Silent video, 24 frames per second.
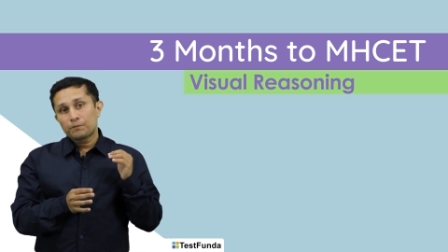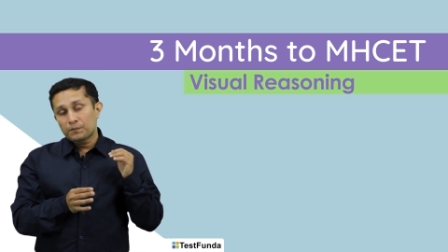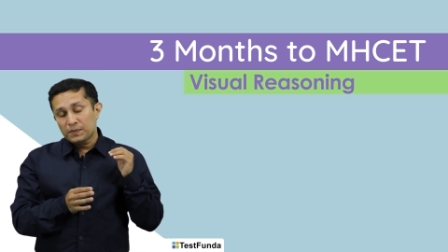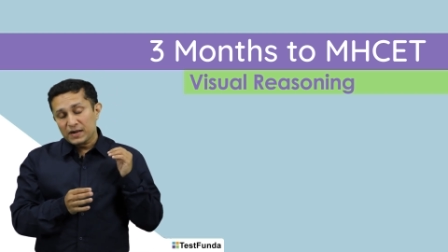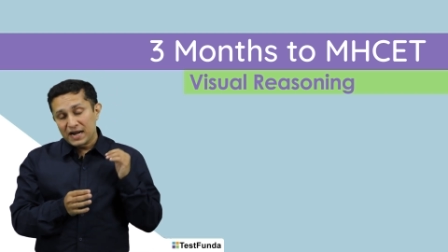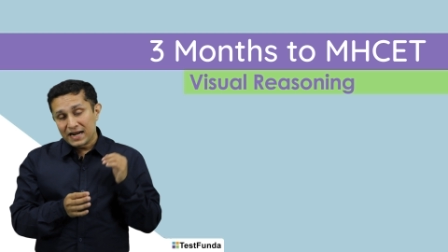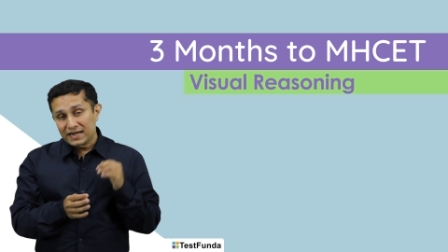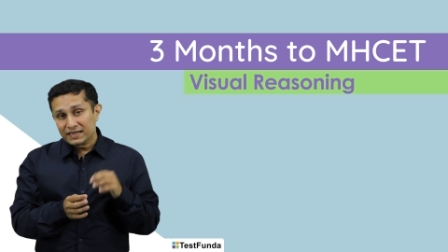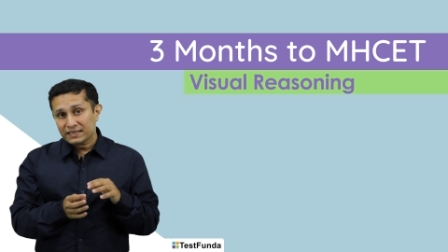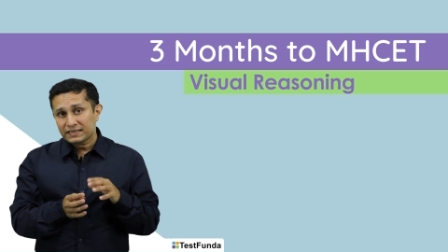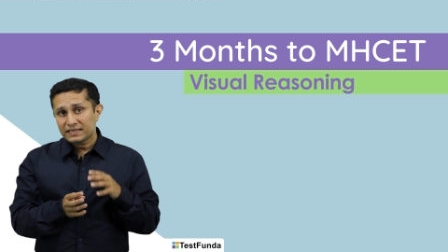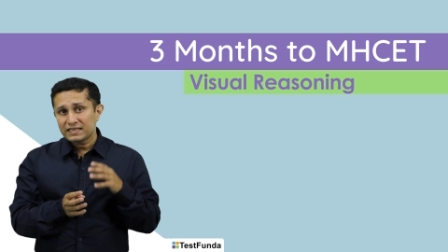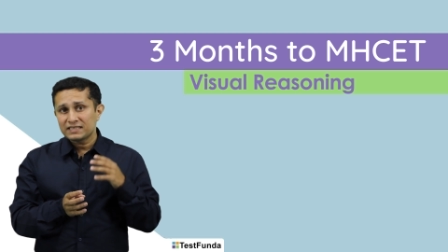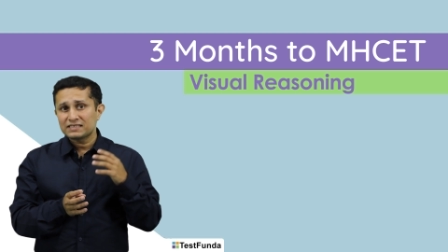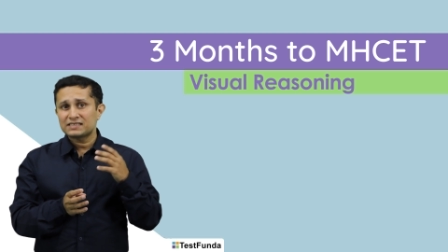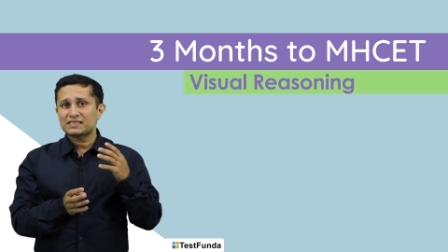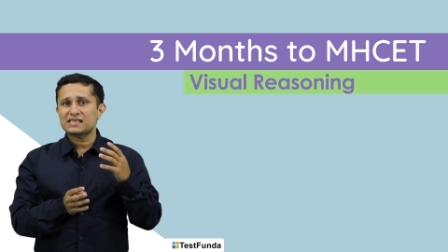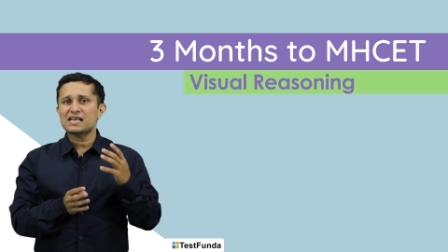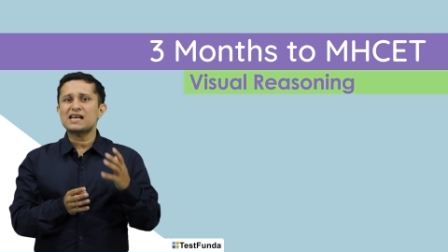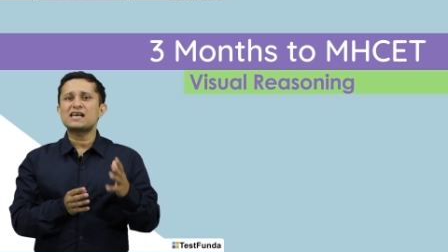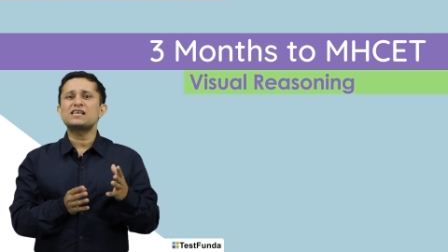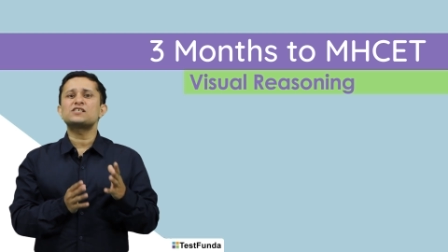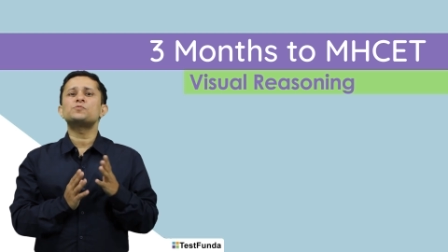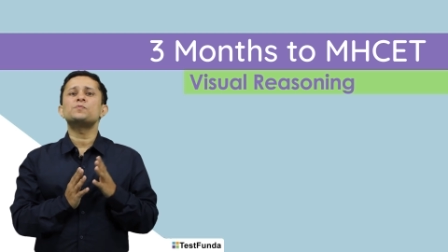
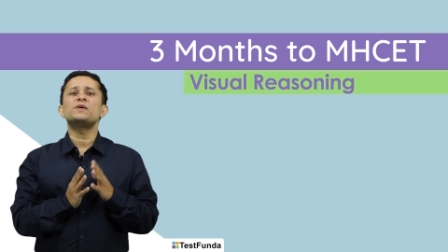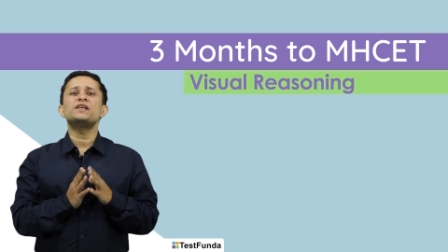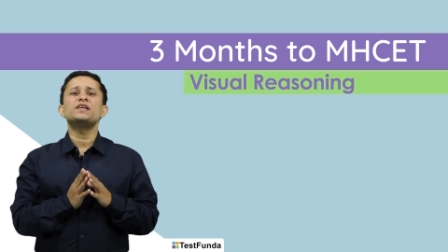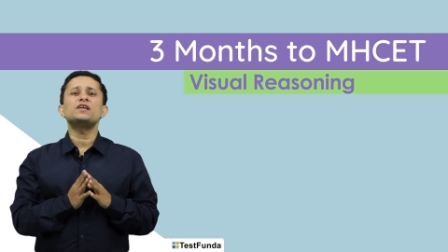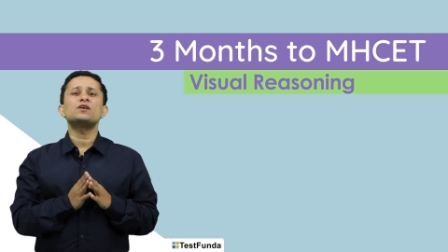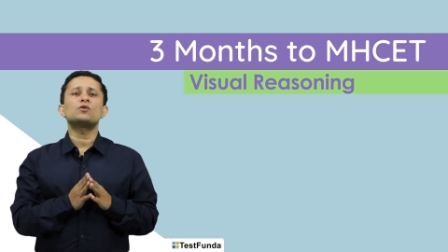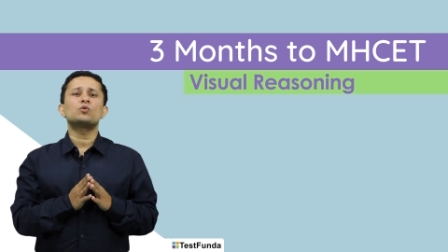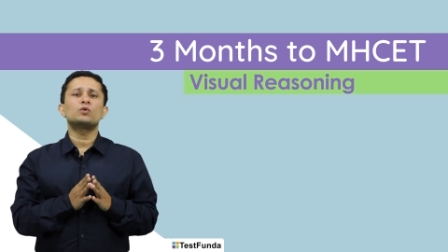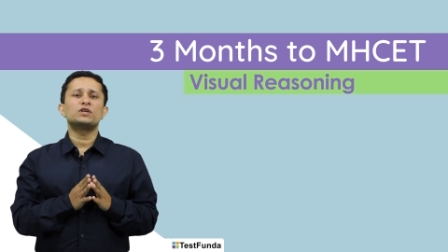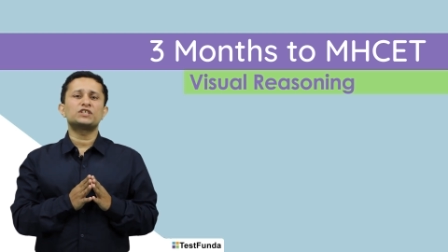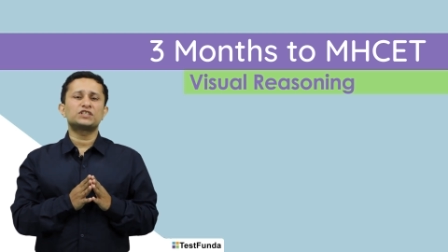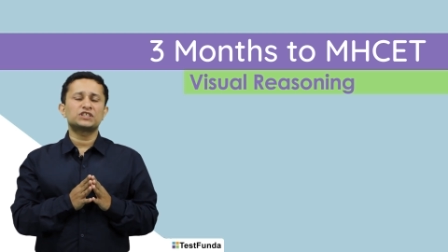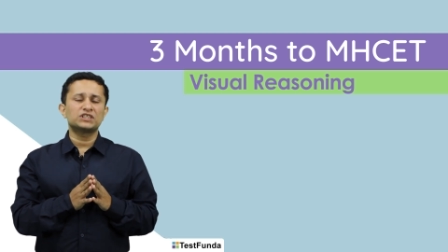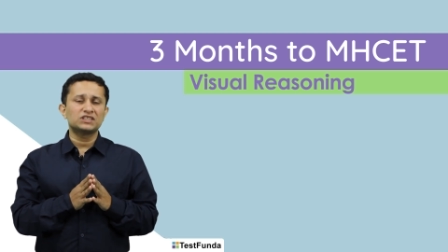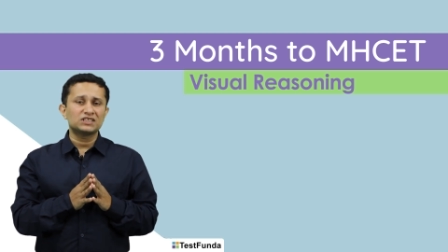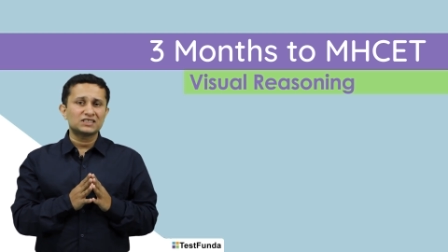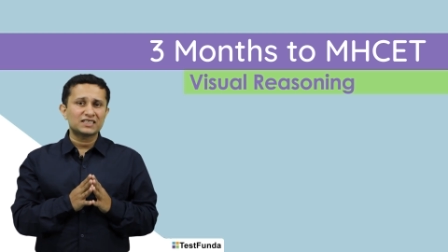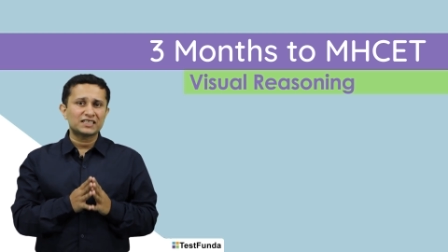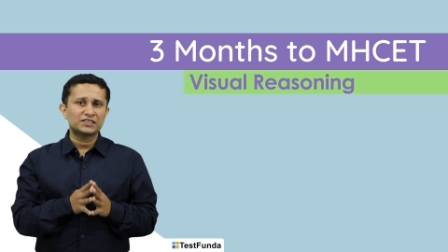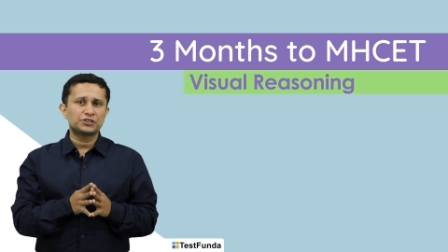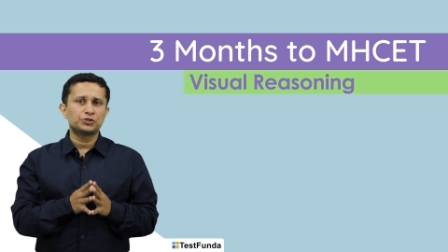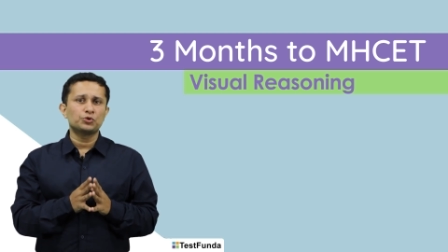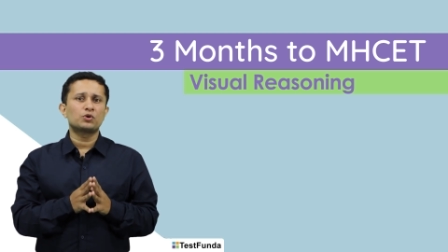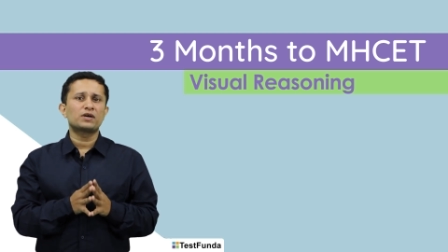Practice as many questions
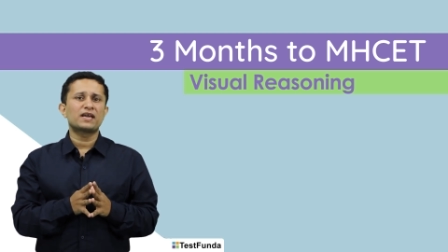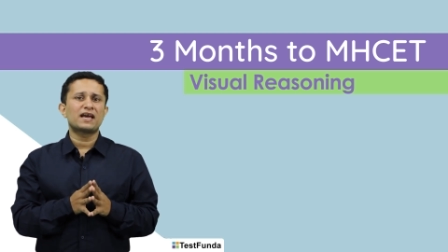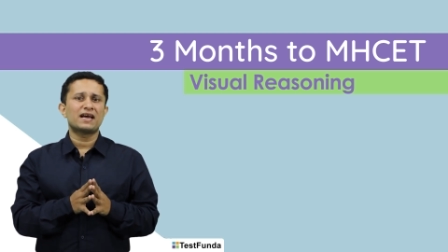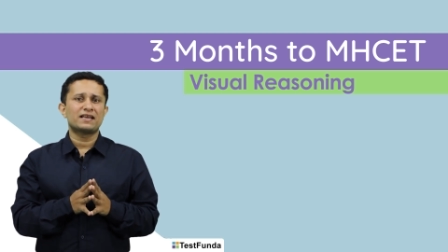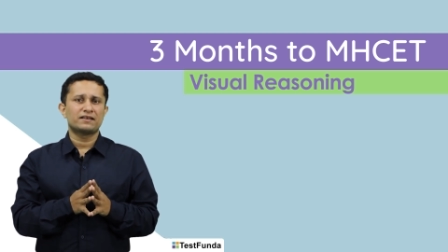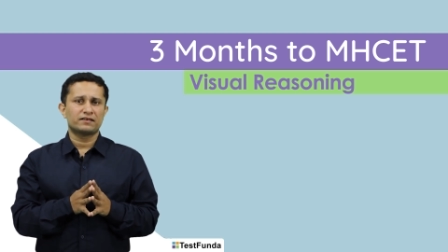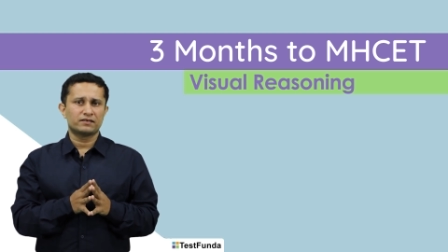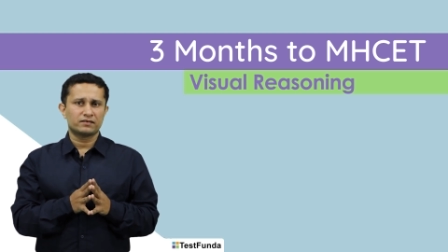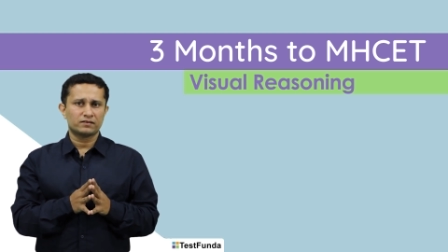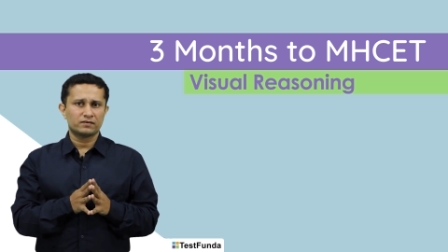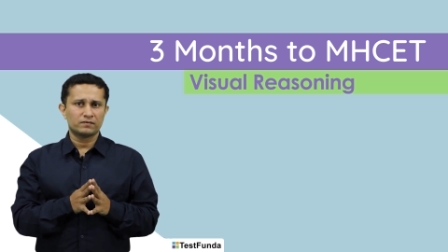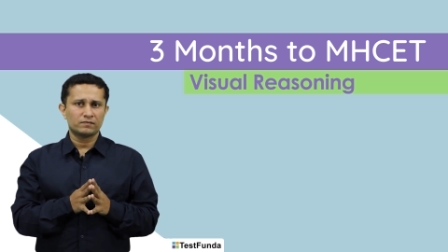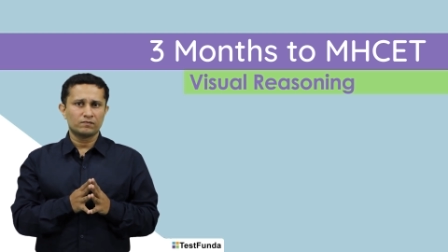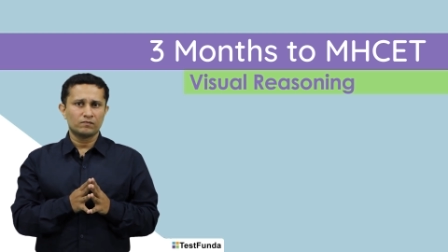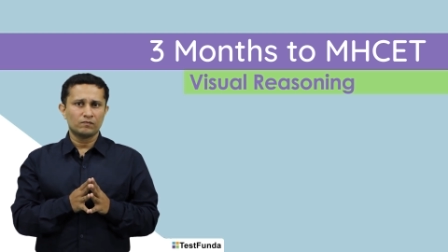as you can.